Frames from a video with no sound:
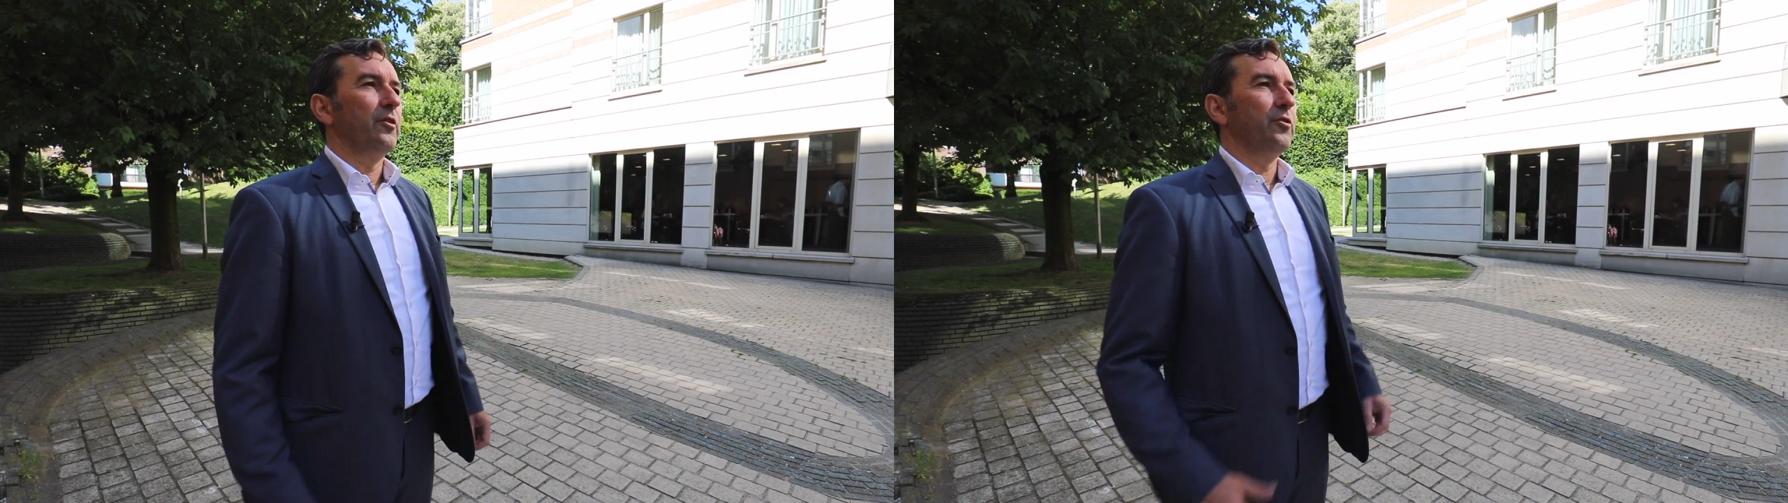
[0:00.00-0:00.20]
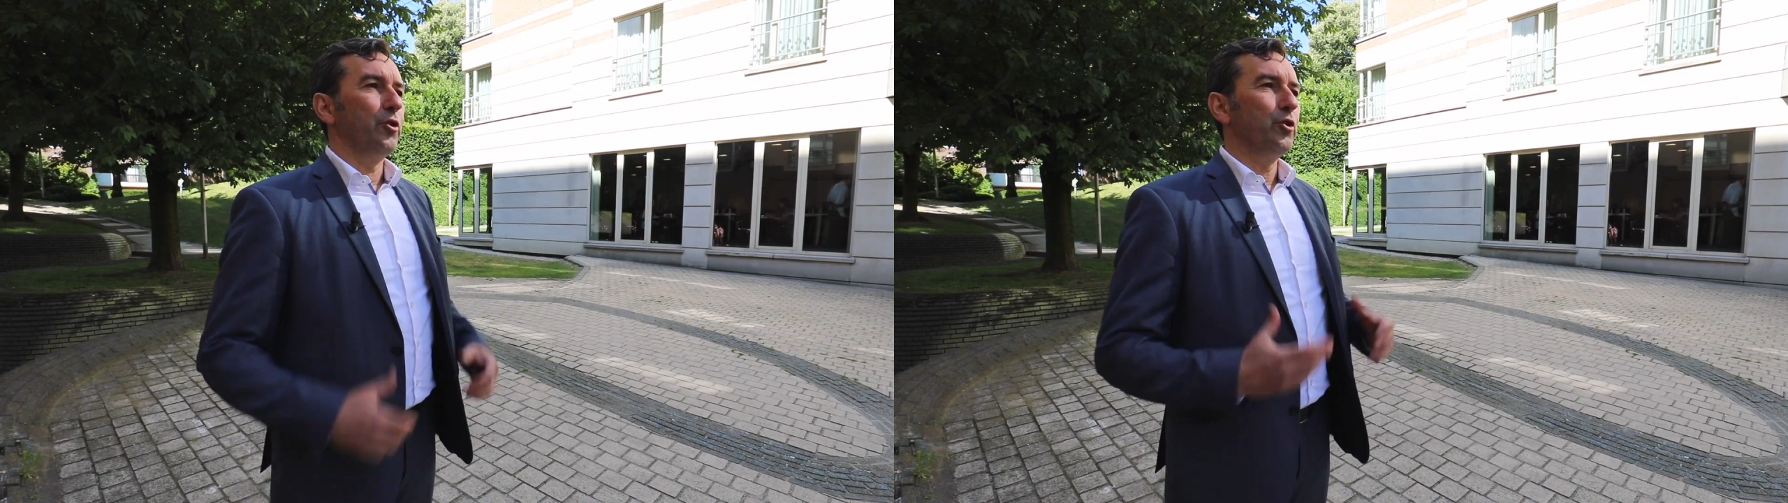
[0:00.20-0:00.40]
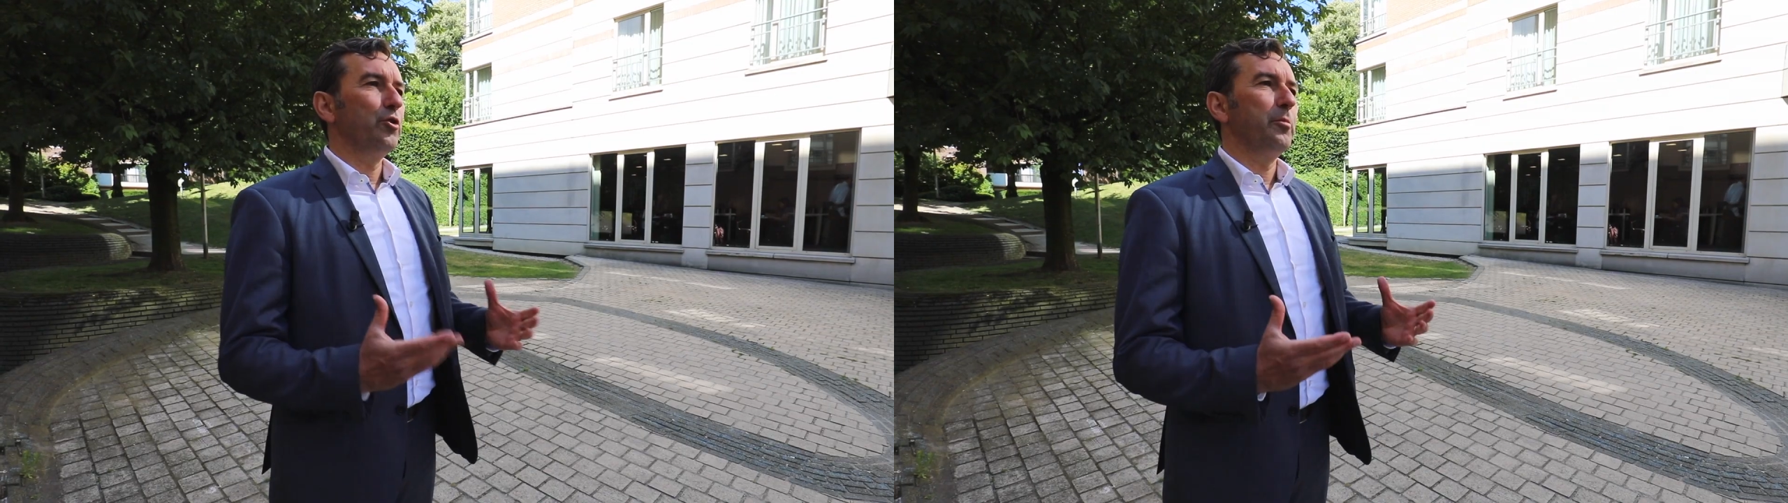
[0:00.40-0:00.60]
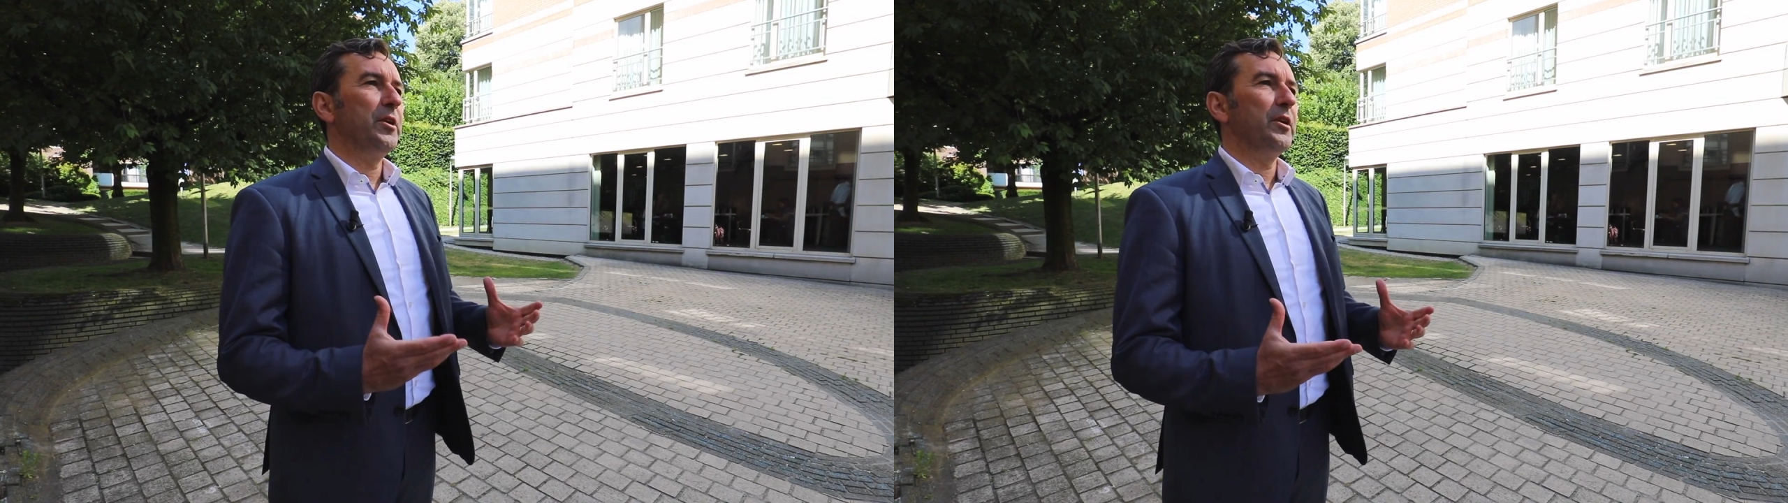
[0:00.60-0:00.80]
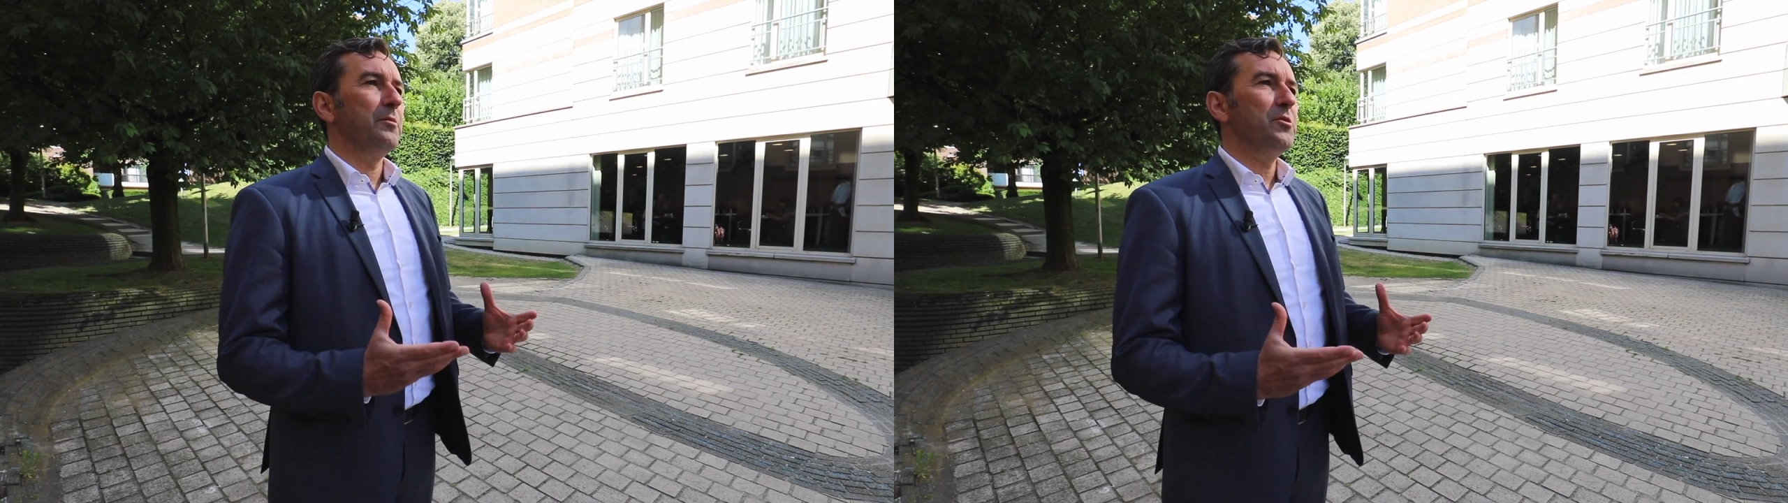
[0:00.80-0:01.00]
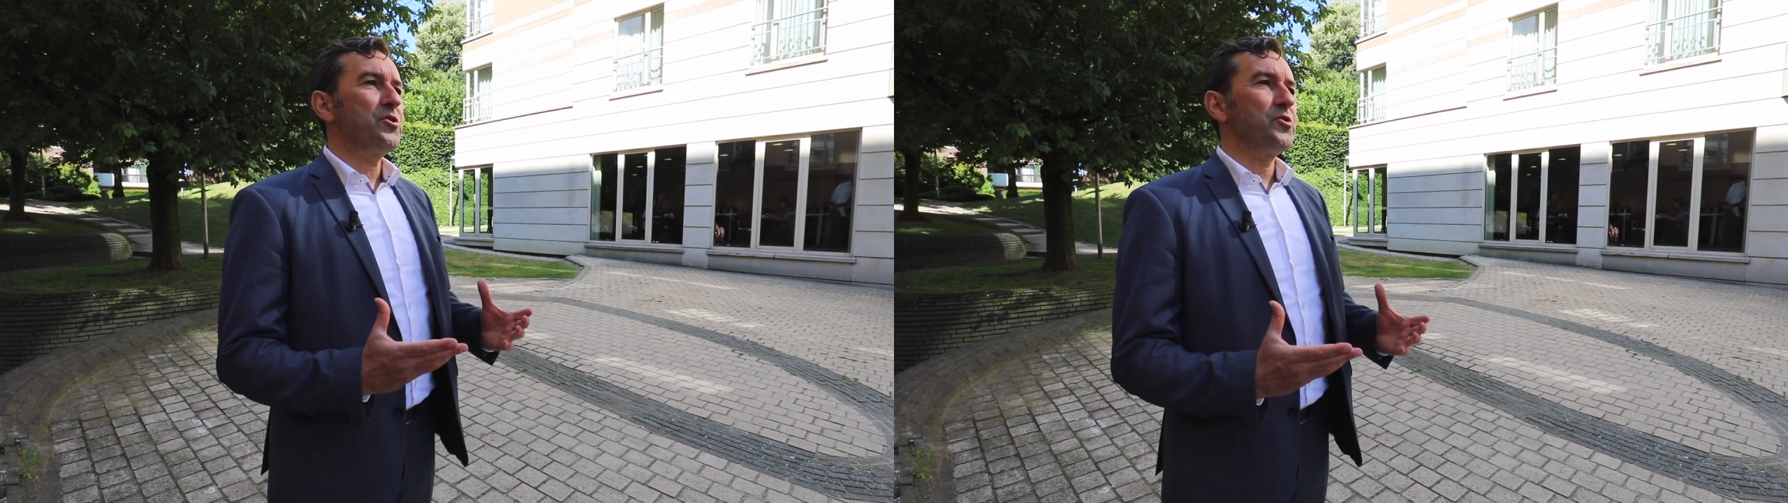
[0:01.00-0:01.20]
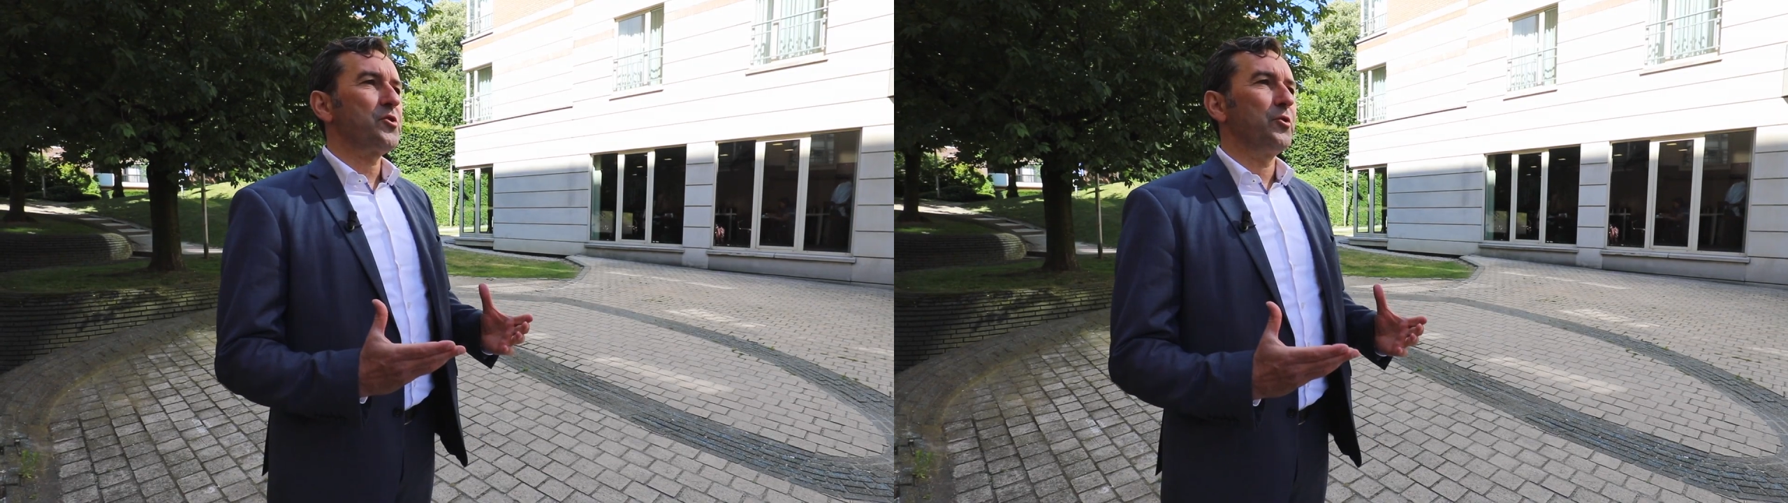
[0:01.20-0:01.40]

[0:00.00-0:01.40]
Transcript: The European emissions